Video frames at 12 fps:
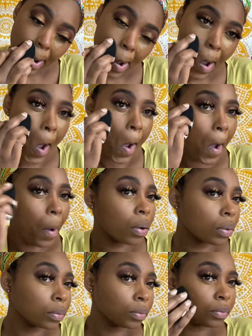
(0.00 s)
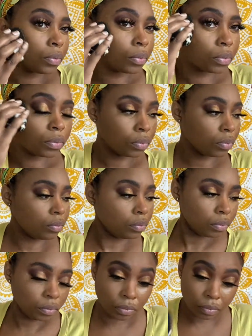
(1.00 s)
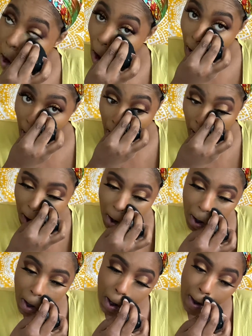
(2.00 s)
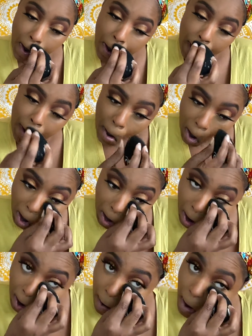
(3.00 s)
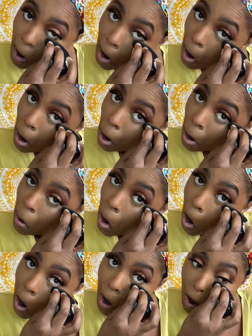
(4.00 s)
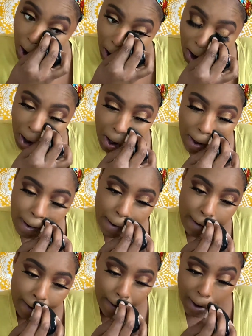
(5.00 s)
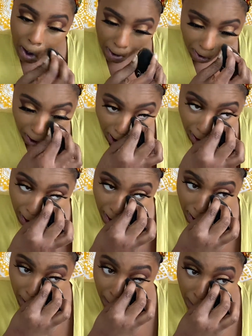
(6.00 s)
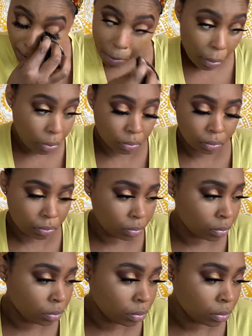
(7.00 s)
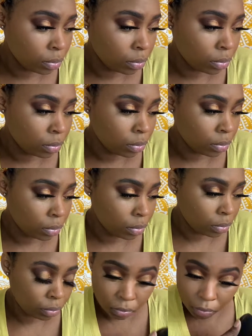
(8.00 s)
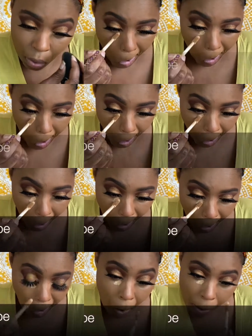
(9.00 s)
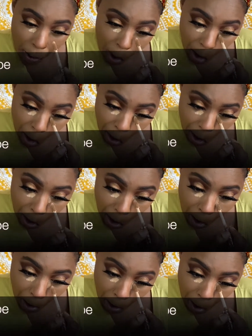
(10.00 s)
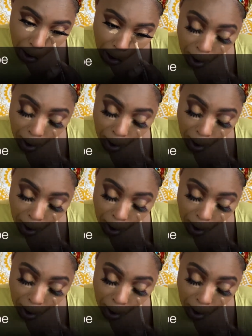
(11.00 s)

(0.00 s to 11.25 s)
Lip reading: Everything looks like total trash, but something about when you pop on those lashes and you put on that concealer to highlight your face, you finally look like you about to look like something.